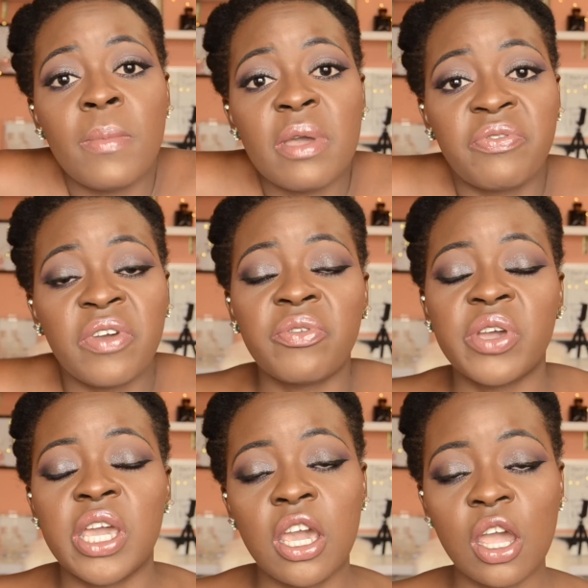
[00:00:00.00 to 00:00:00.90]
my
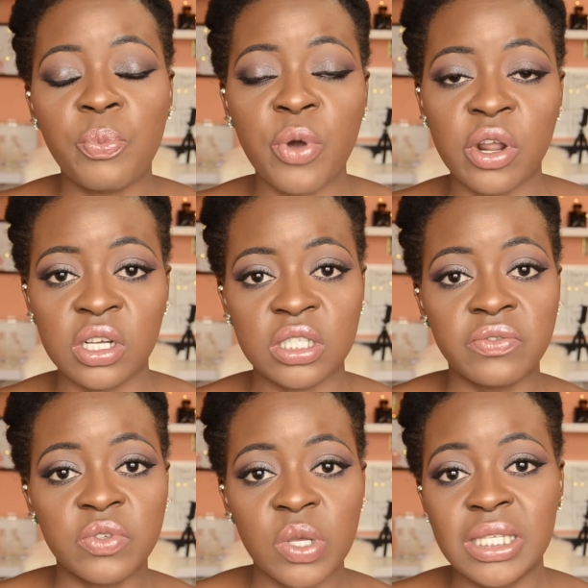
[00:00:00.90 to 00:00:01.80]
favorite hair products
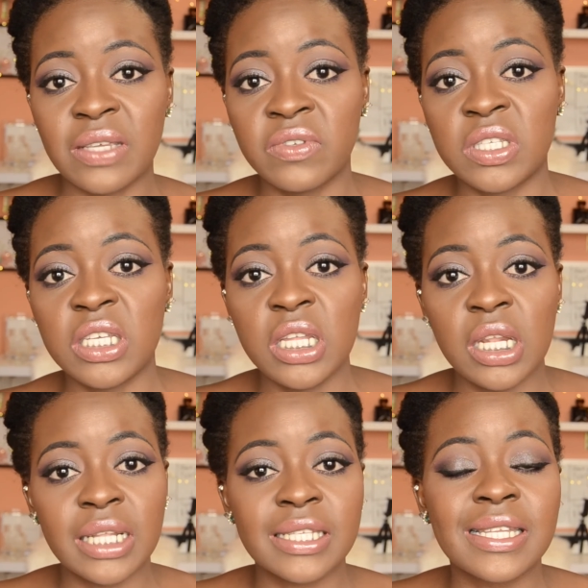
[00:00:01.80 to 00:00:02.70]
of 2017.
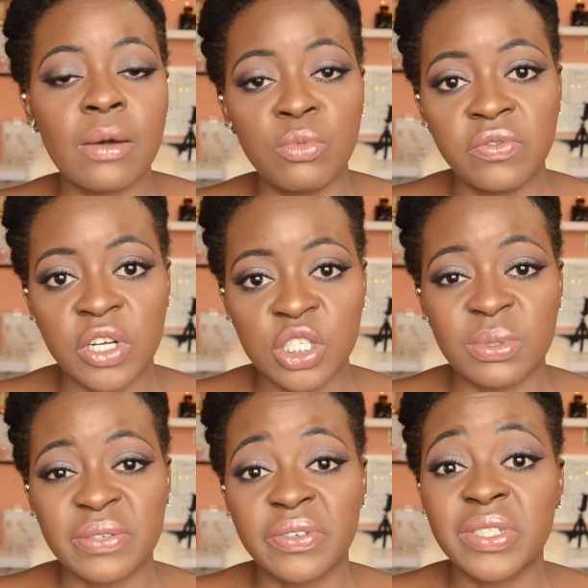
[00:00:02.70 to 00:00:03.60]
Let's now move on to
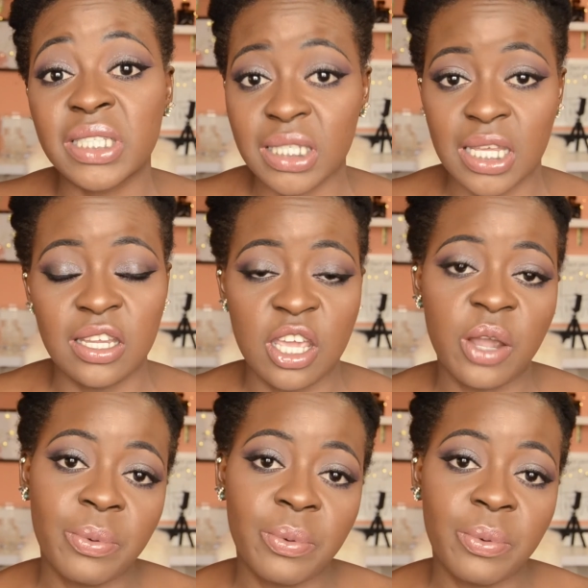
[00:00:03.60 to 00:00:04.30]
my favorite skincare